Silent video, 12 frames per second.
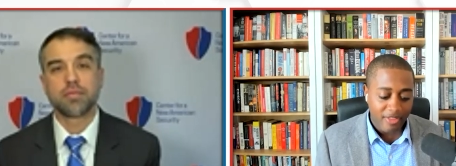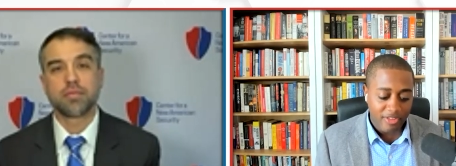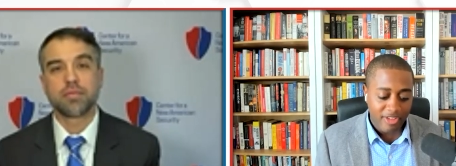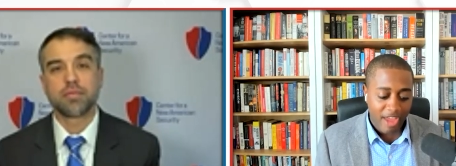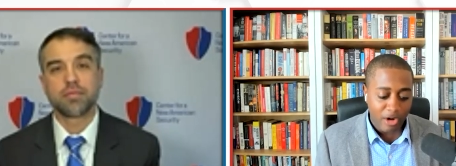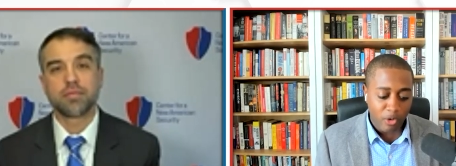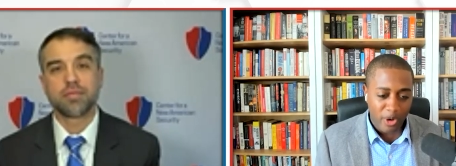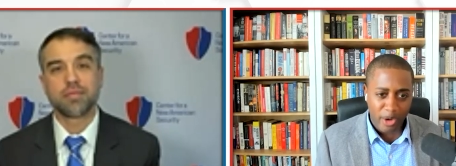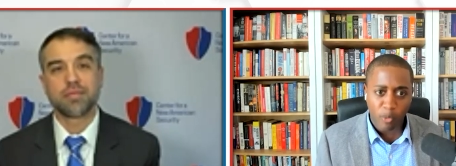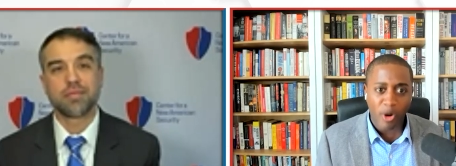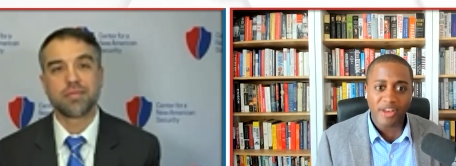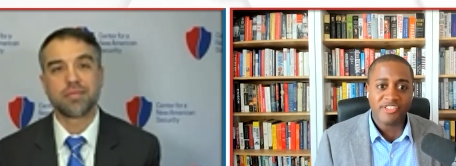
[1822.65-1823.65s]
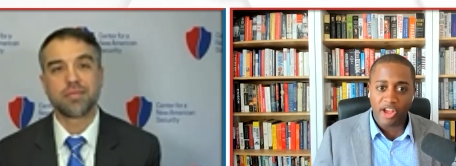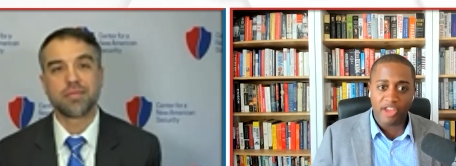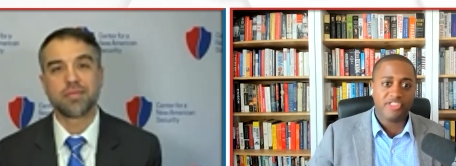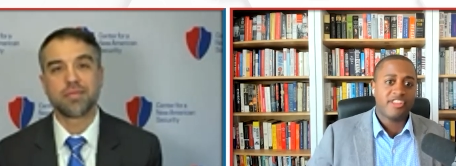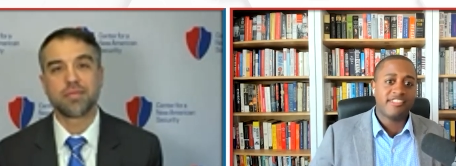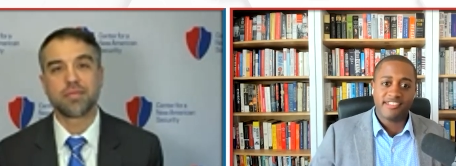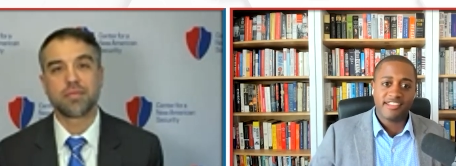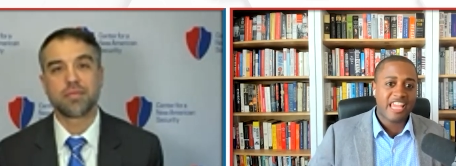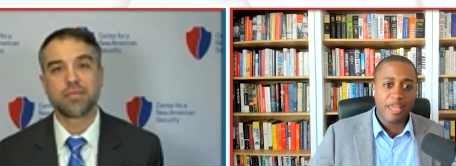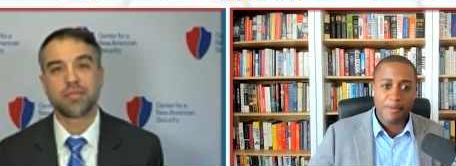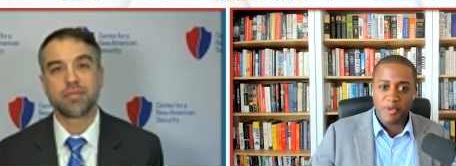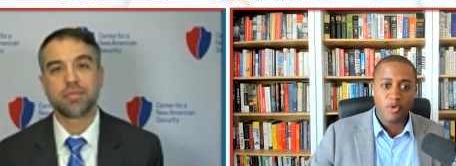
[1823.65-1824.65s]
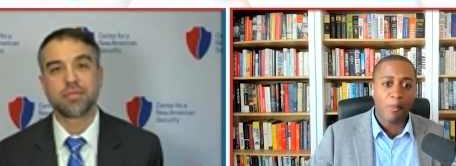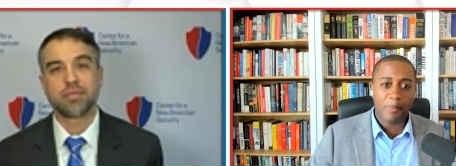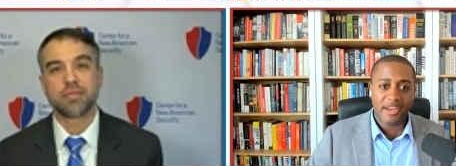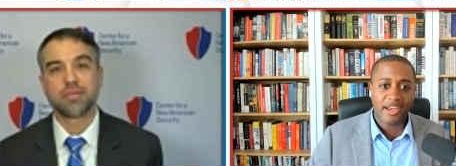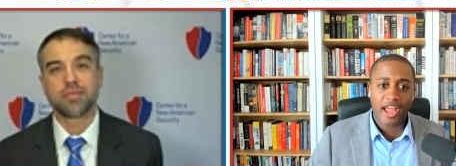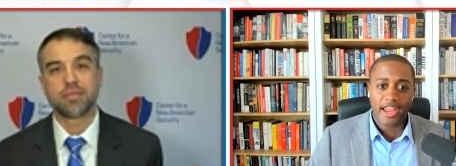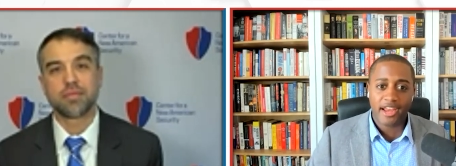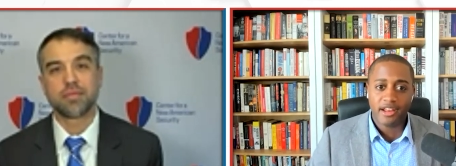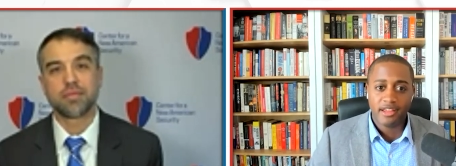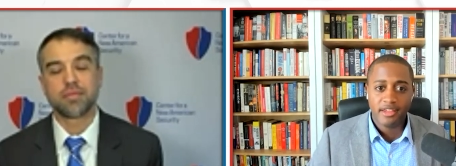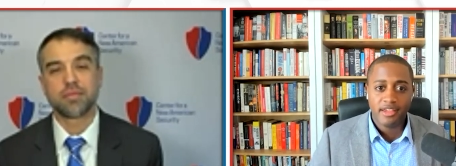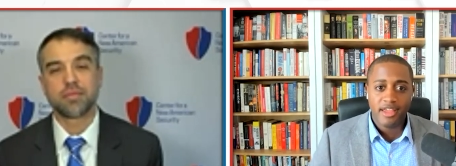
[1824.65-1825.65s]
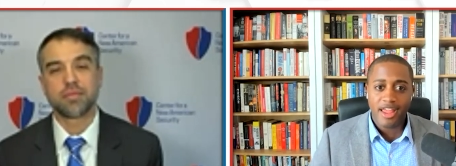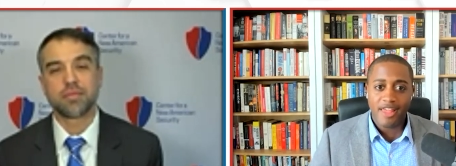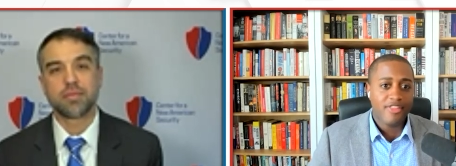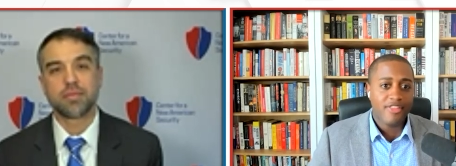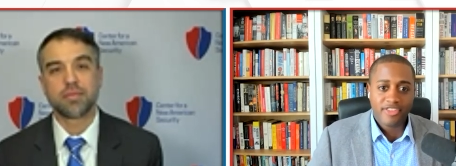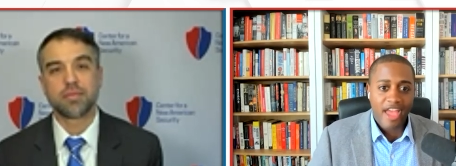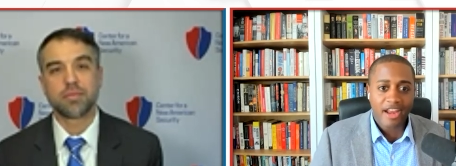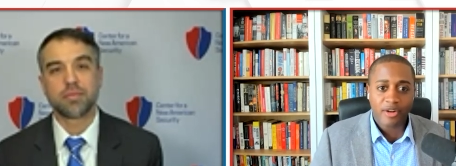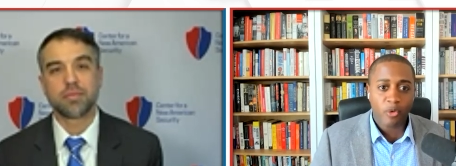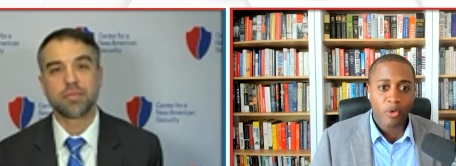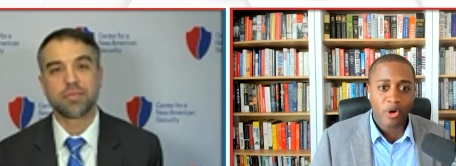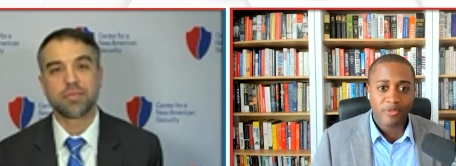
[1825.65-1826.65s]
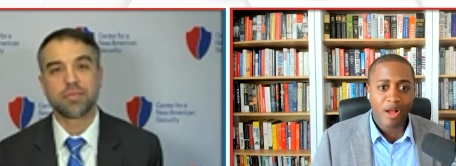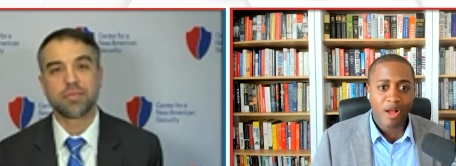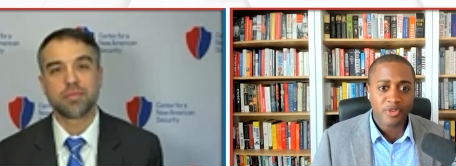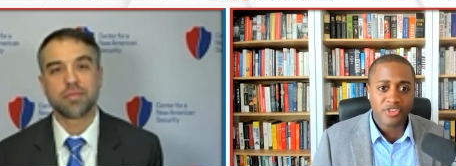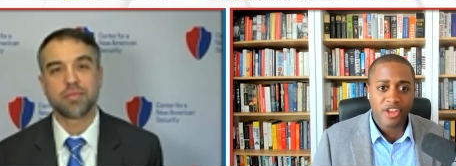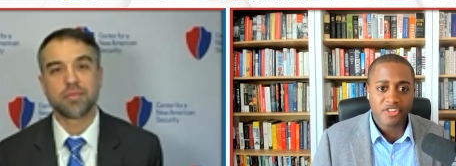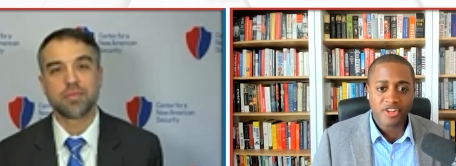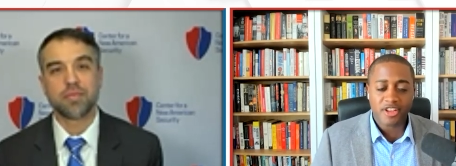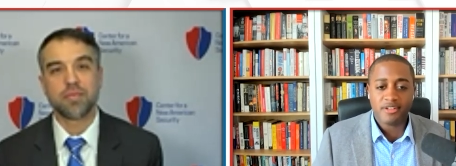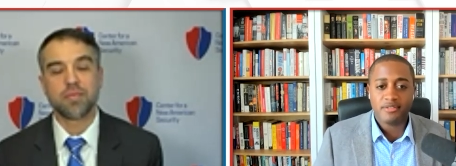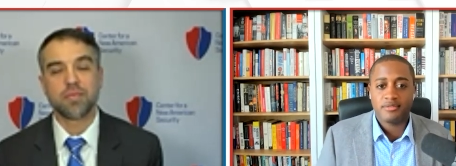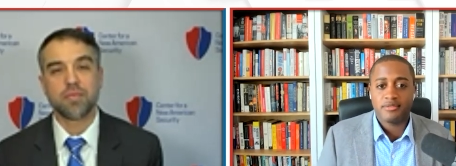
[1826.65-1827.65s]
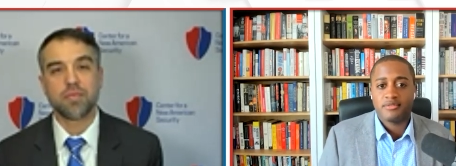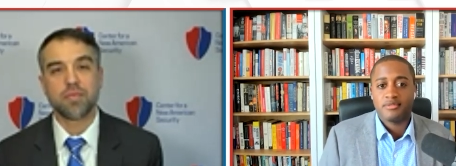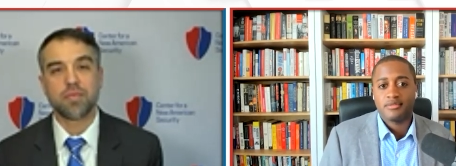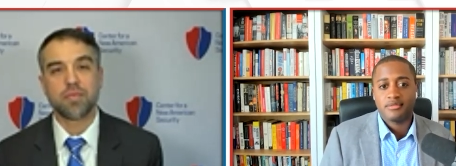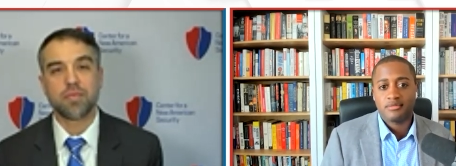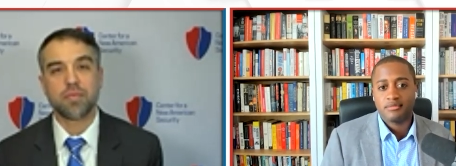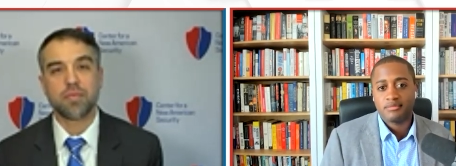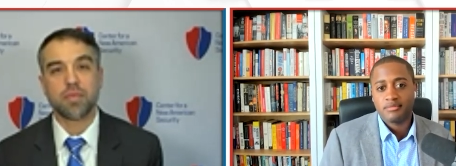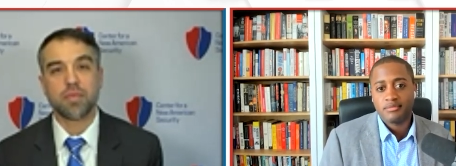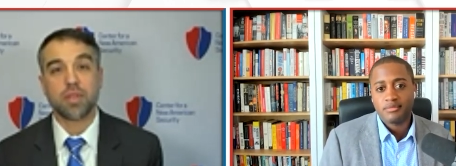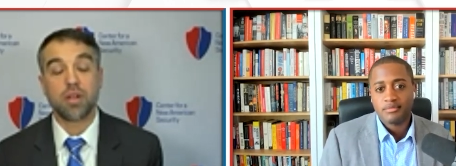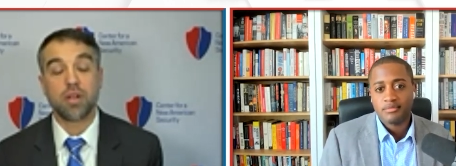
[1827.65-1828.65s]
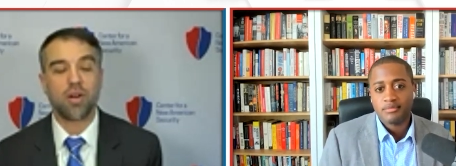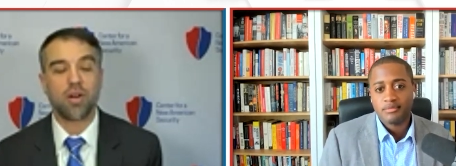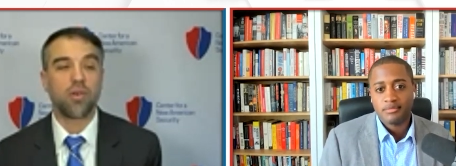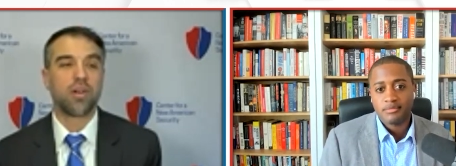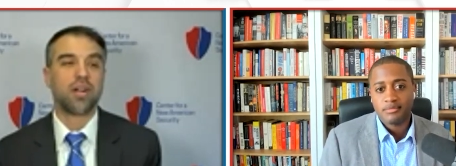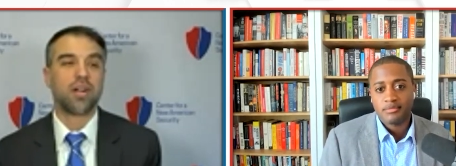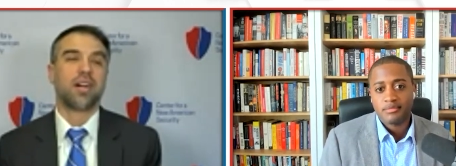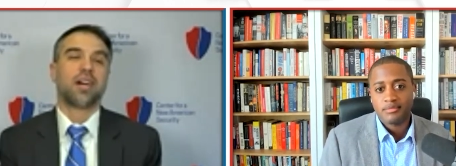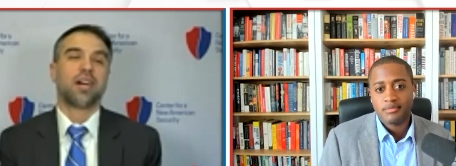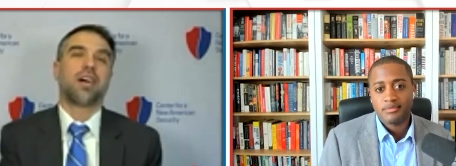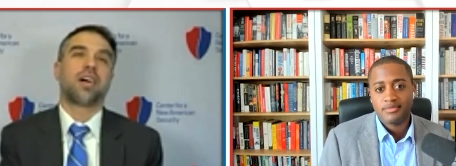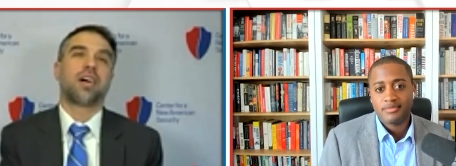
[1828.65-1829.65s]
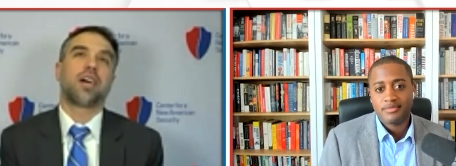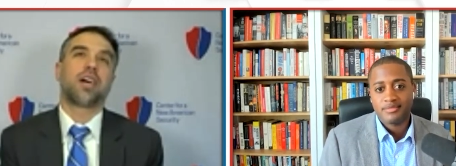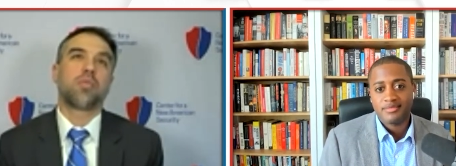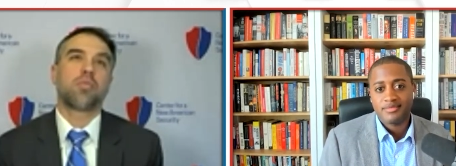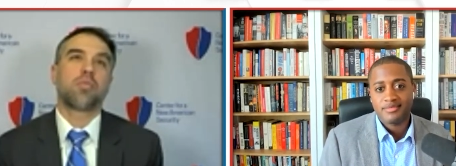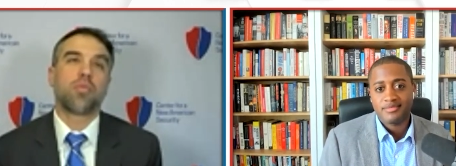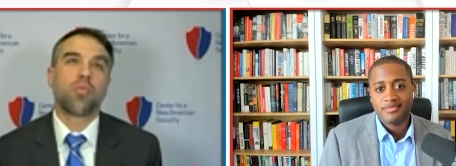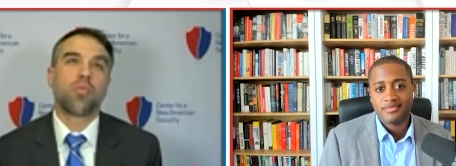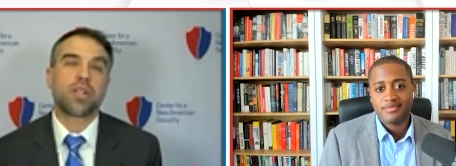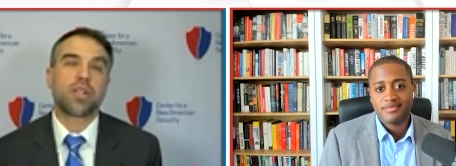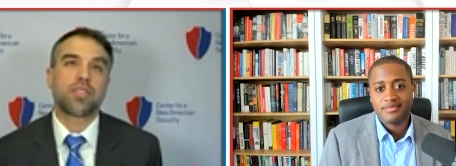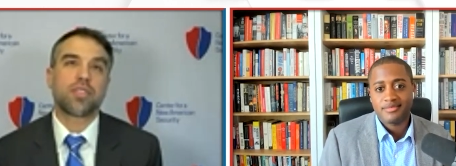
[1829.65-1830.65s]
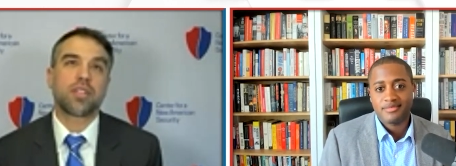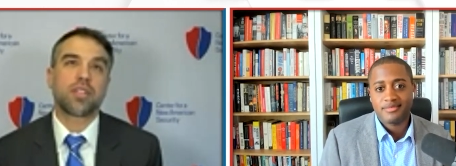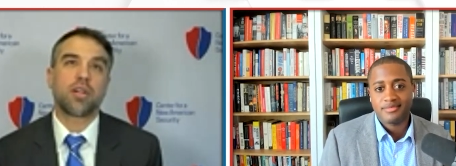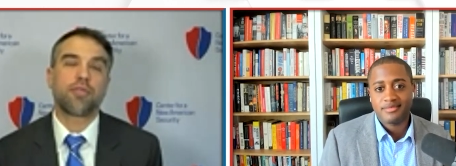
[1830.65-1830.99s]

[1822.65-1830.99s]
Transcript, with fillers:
Speaker 1: in this category, what doesn't keep you up at night in this category of conversation?
Speaker 2: Oh, um, what is a, a